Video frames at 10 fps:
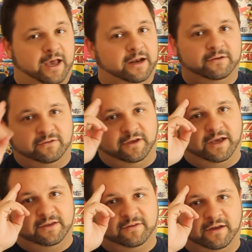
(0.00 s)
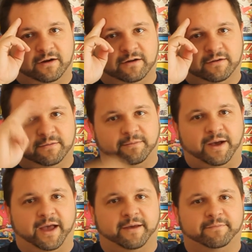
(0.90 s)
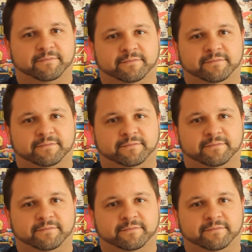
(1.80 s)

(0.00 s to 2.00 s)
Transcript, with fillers: and I'll see you guys later. Bye.